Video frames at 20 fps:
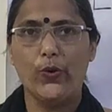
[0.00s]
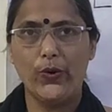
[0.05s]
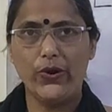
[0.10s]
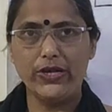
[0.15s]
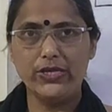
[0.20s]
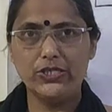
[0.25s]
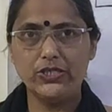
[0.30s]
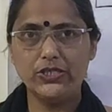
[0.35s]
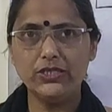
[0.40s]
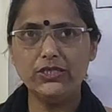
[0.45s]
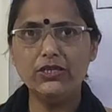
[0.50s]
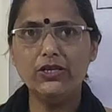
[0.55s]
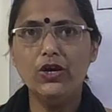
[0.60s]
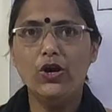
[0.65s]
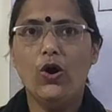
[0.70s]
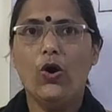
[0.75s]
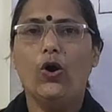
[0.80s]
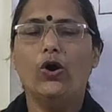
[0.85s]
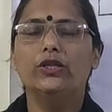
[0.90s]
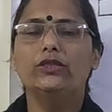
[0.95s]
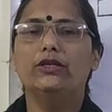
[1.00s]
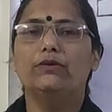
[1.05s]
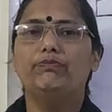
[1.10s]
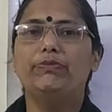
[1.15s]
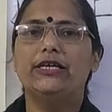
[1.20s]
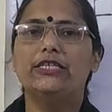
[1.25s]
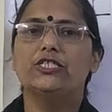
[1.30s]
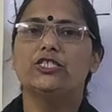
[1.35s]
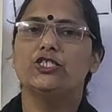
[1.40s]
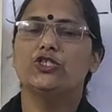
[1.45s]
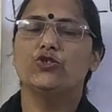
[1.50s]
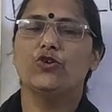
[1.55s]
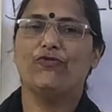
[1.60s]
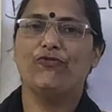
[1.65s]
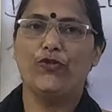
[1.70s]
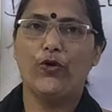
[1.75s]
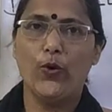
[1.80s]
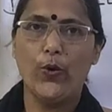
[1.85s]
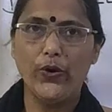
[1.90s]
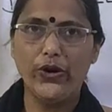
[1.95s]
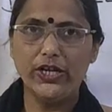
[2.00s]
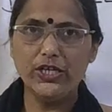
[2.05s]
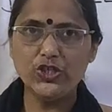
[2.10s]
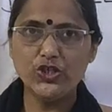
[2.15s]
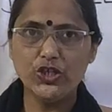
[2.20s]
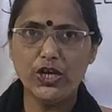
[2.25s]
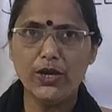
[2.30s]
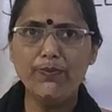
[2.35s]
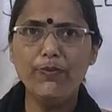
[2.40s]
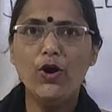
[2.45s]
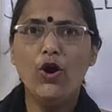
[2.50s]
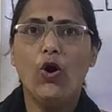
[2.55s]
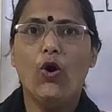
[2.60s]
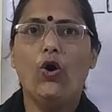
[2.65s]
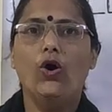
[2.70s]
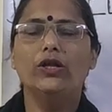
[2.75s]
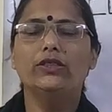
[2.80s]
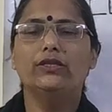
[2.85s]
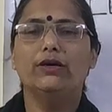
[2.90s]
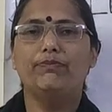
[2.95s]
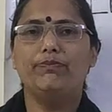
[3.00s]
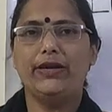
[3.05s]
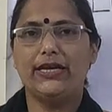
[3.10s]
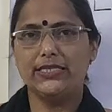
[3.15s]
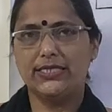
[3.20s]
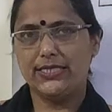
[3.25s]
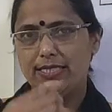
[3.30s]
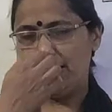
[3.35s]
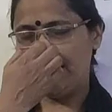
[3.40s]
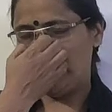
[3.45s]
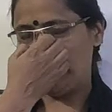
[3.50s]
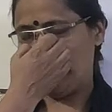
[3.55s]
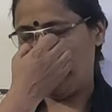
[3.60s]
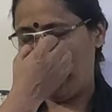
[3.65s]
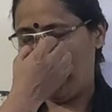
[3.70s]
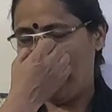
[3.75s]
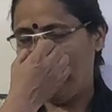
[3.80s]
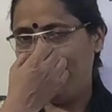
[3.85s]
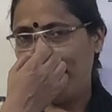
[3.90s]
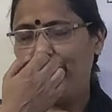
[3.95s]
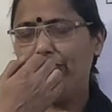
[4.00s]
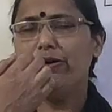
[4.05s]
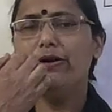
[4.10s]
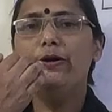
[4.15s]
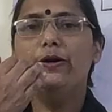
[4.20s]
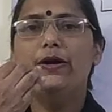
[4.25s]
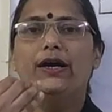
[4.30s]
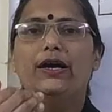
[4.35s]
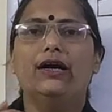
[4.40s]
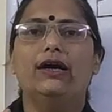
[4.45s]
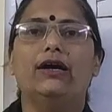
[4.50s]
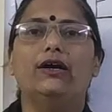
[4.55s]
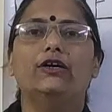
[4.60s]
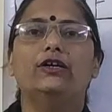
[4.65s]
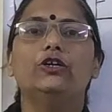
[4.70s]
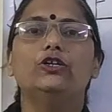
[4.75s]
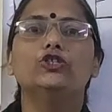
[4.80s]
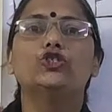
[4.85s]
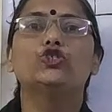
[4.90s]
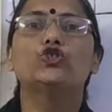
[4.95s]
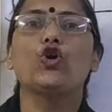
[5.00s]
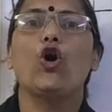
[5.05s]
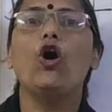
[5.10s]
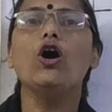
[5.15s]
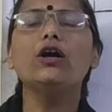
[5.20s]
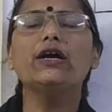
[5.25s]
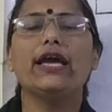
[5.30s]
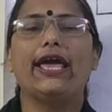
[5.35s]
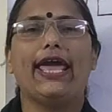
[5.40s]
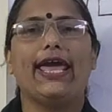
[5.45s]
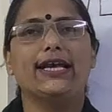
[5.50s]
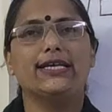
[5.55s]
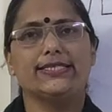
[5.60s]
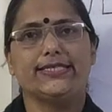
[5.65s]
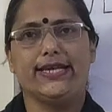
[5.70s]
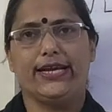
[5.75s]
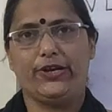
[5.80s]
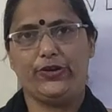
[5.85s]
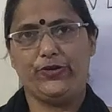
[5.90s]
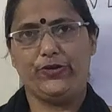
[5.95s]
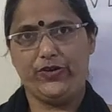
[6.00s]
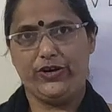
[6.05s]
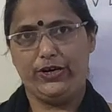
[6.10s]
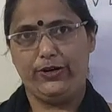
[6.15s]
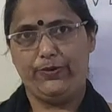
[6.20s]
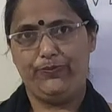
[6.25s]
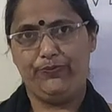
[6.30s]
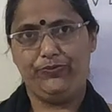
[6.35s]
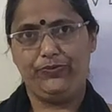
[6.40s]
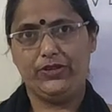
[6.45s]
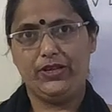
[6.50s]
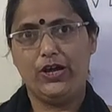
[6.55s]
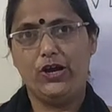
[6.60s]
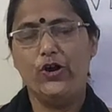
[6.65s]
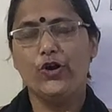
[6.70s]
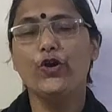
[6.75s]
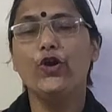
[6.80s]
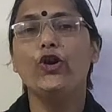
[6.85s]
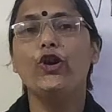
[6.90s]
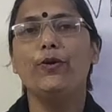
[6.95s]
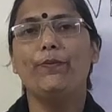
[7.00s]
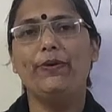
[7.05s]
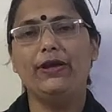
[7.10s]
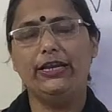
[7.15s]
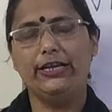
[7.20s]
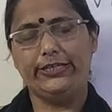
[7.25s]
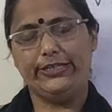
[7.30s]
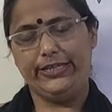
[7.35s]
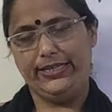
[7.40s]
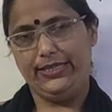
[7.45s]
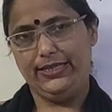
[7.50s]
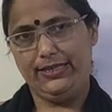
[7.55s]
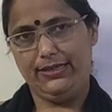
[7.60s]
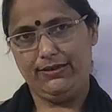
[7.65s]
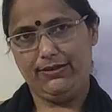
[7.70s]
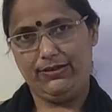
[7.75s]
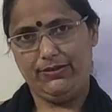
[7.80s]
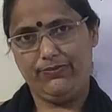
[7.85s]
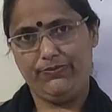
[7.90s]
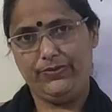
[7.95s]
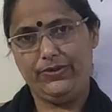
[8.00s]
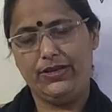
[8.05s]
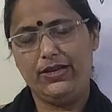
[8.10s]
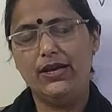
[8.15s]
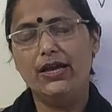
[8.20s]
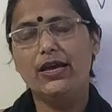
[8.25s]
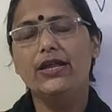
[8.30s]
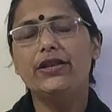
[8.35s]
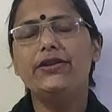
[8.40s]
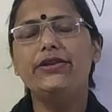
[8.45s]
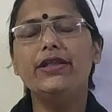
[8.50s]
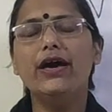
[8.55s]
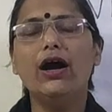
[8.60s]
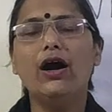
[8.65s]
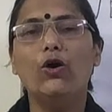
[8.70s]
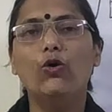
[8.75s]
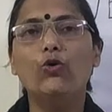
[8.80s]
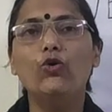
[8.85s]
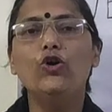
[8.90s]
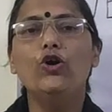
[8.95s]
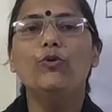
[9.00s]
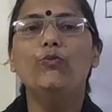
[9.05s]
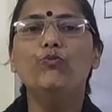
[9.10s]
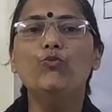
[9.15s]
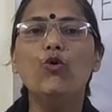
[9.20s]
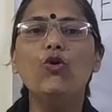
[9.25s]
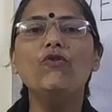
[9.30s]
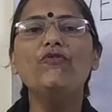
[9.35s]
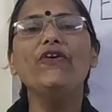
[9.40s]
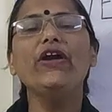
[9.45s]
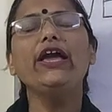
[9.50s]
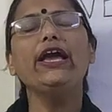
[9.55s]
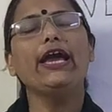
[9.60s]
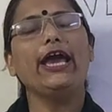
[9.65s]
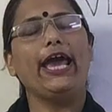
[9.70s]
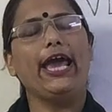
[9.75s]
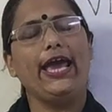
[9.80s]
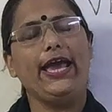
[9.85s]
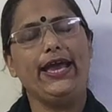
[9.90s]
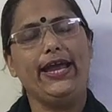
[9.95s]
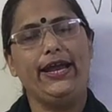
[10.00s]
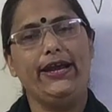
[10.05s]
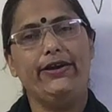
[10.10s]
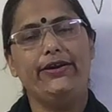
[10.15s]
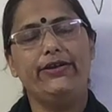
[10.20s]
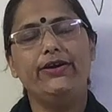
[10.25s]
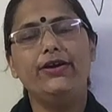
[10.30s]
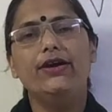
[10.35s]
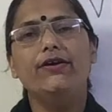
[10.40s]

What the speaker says: origin, on the basis of ownership, on the basis of stock, etc. Renewability. Now, moving ahead,